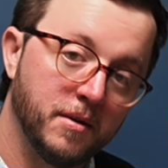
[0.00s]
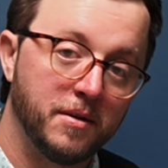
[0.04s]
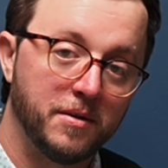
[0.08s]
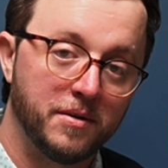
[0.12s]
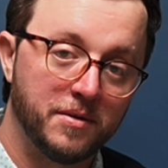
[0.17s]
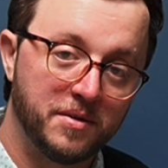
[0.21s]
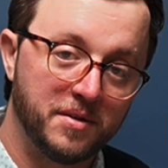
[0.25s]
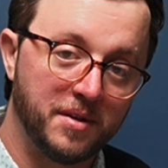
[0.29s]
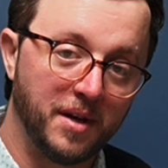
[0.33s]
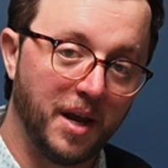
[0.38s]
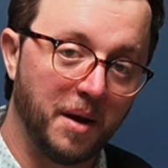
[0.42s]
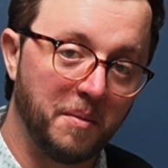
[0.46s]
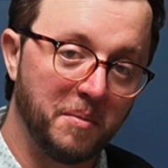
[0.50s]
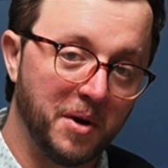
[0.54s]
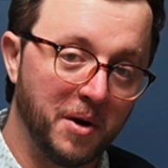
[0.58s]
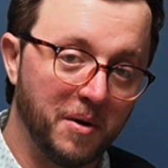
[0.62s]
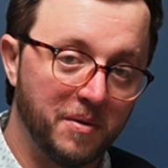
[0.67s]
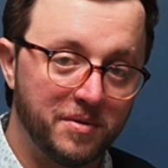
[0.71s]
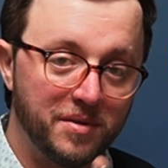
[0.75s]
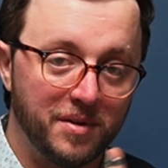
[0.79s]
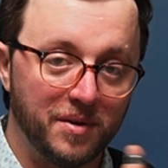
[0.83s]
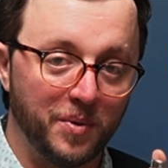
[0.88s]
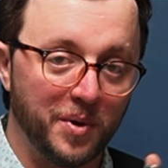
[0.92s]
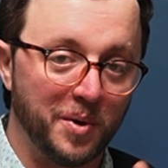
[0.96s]
Same
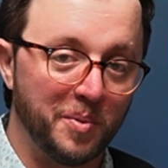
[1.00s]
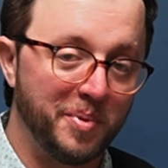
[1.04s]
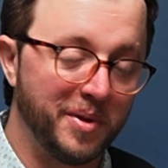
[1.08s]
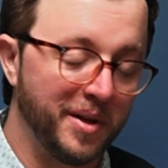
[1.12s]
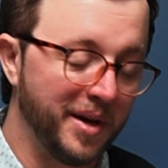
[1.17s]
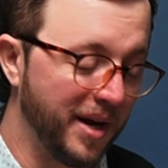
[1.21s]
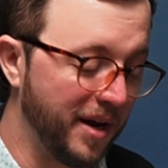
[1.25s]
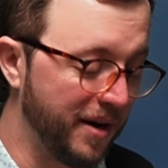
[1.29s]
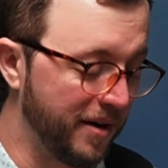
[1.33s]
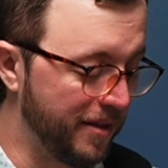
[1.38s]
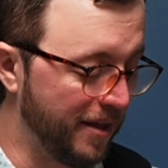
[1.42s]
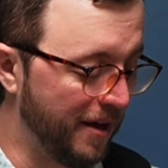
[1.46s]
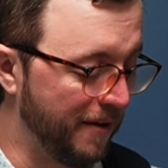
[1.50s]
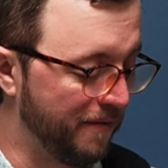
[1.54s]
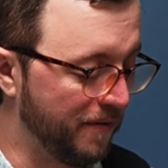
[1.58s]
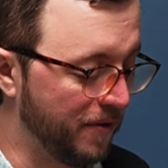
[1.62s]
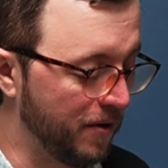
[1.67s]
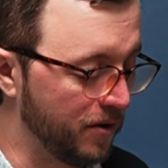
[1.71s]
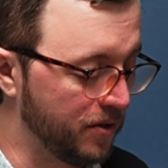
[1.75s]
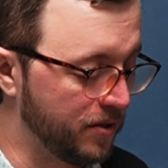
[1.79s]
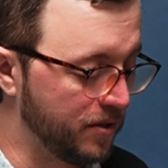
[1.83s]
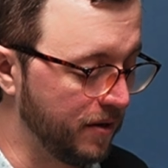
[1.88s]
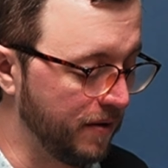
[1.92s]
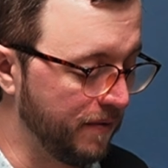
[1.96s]
notes that we'd play out of that
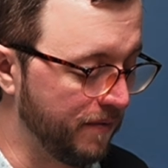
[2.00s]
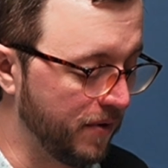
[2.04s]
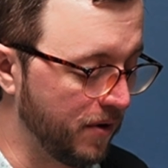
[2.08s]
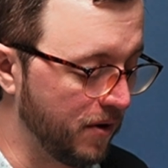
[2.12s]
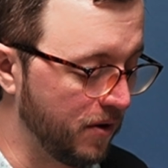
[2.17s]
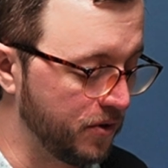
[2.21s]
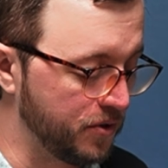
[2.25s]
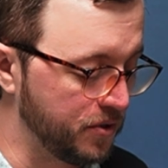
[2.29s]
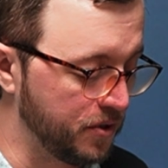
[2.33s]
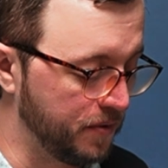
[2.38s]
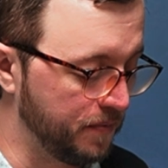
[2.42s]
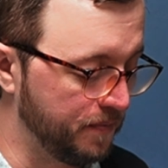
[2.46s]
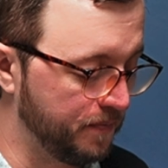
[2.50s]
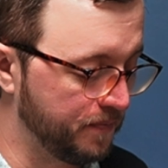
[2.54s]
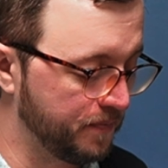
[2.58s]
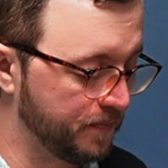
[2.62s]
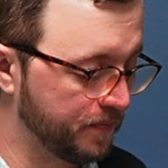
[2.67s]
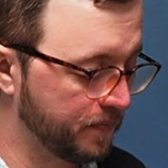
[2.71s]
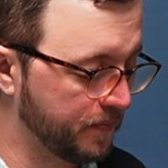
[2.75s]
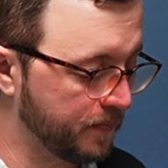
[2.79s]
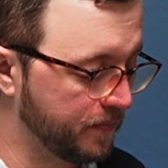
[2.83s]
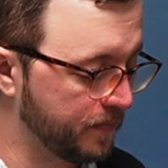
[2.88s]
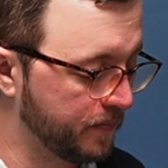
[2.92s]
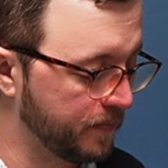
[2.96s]
first
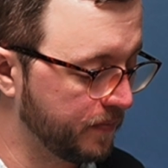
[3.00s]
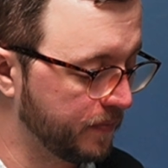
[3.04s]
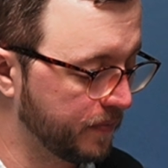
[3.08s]
inversion.